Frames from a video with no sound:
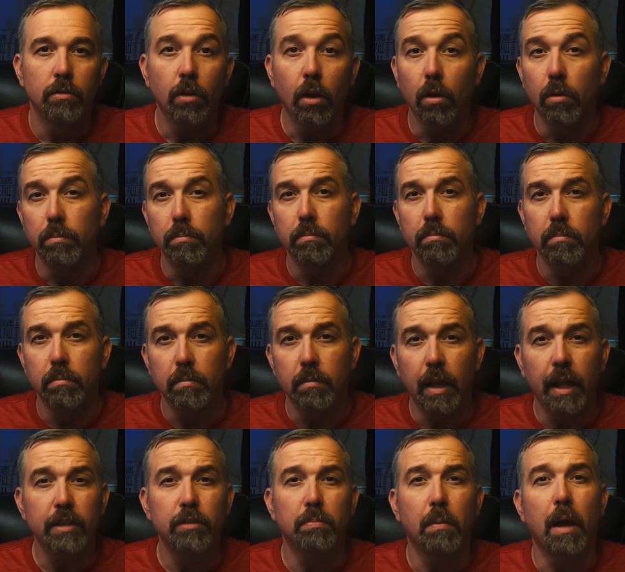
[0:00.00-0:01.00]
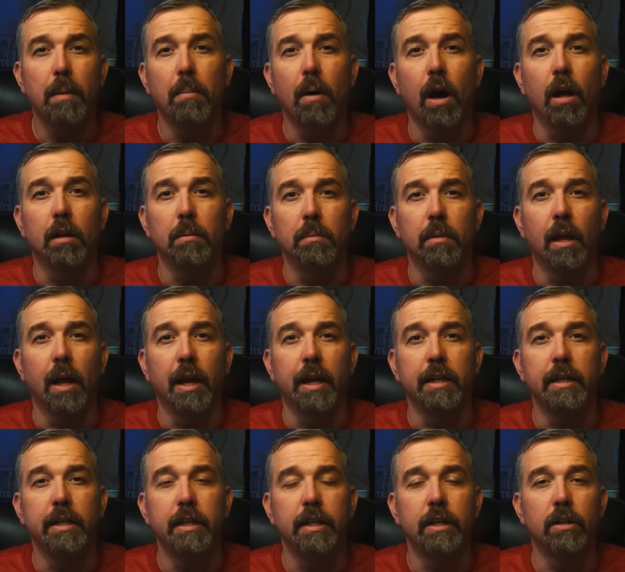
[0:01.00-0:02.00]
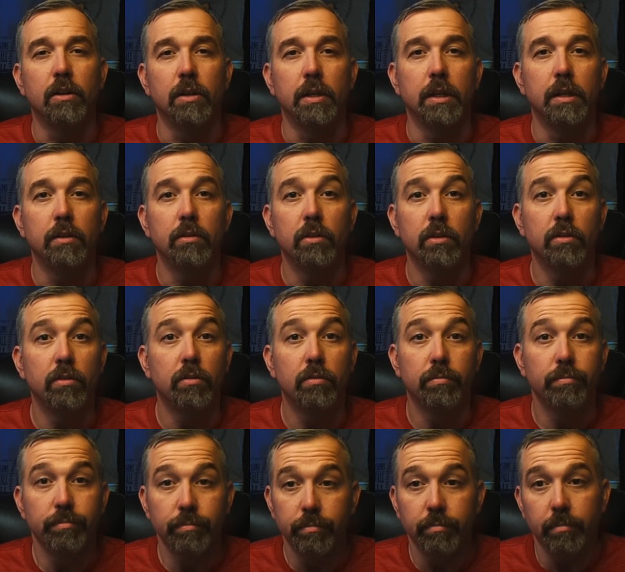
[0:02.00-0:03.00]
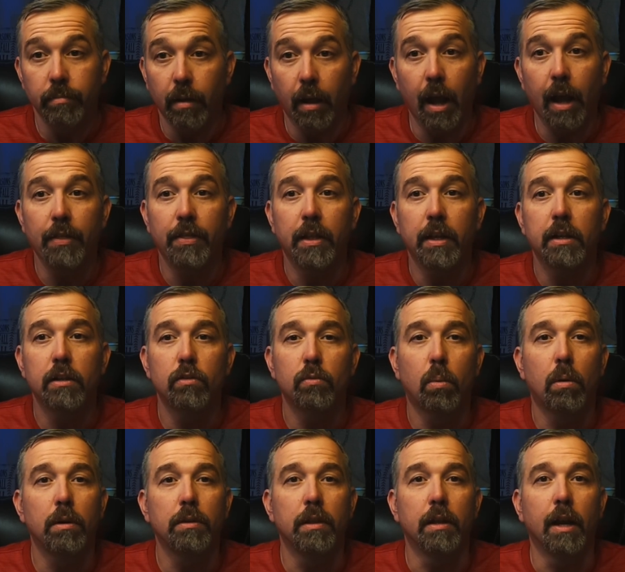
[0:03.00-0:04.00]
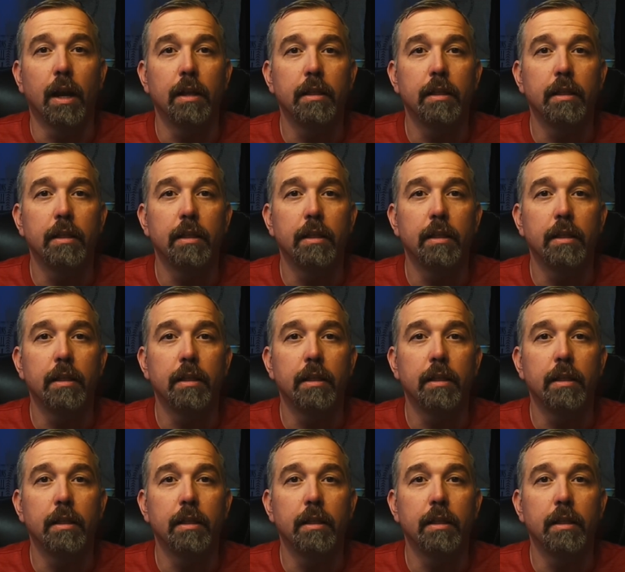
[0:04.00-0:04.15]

So that's my bottom line here is I think it's worth it.